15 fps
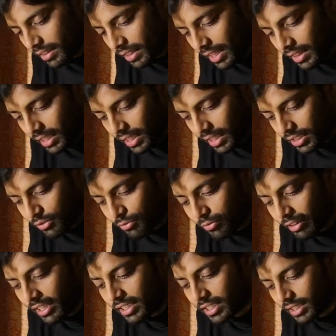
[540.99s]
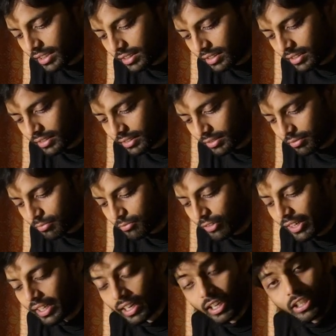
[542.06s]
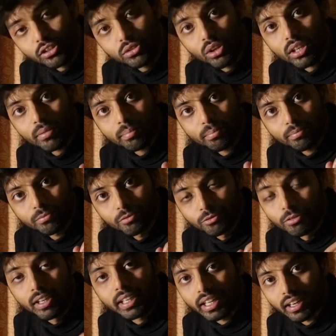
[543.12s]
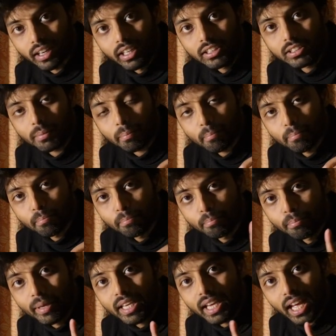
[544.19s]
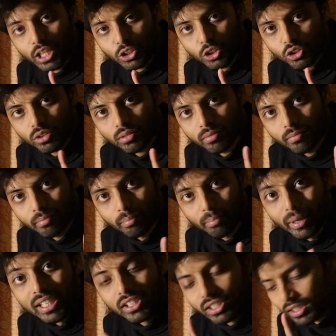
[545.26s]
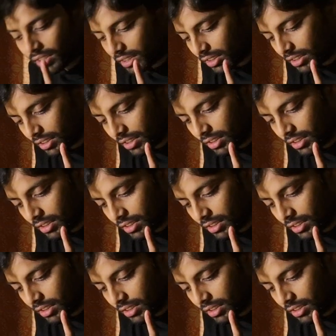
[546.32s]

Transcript: Then there is filter. Filter. It's not filter. It's ph. Filter.